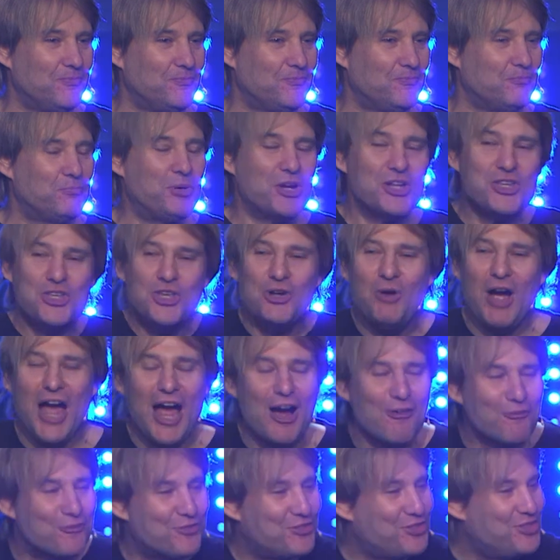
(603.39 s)
but you
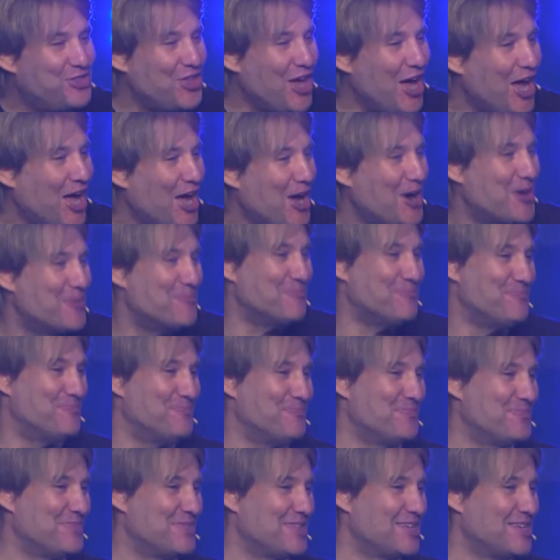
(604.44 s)
have them.
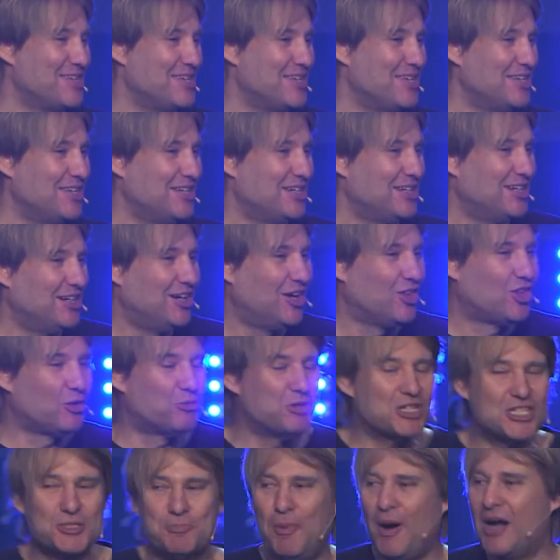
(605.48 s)
The
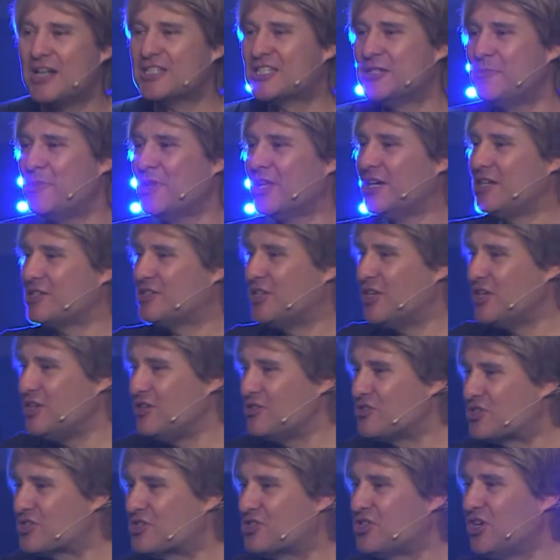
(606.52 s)
responsibilities that you
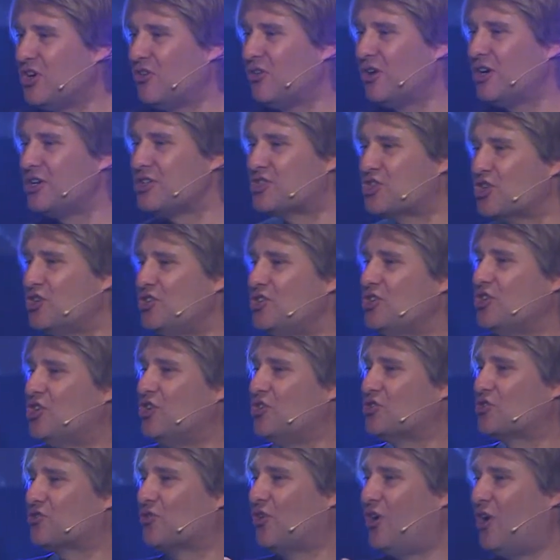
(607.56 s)
steward shouldn't
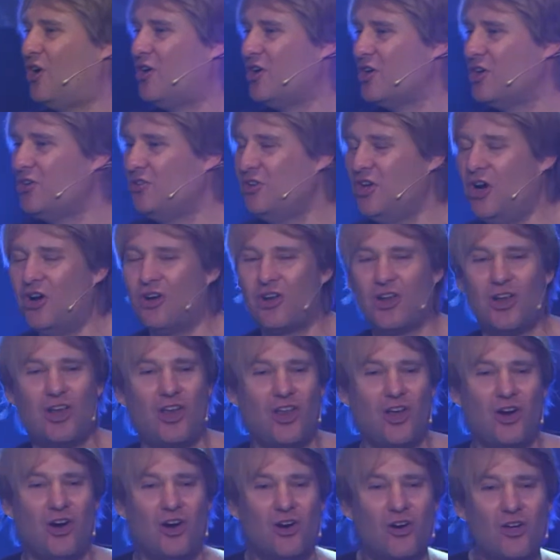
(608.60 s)
control you. No, no, no,
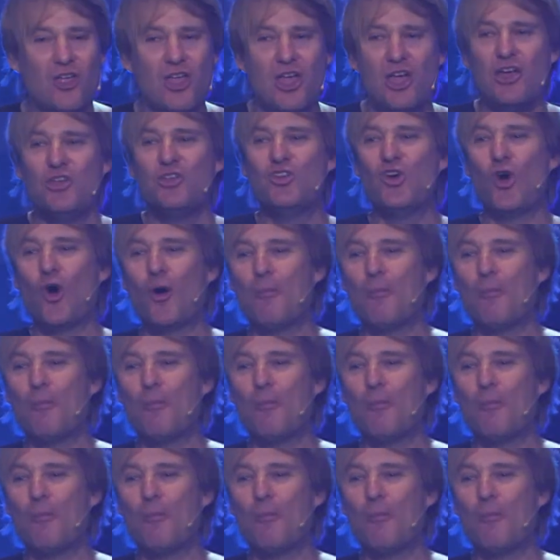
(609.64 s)
no. You're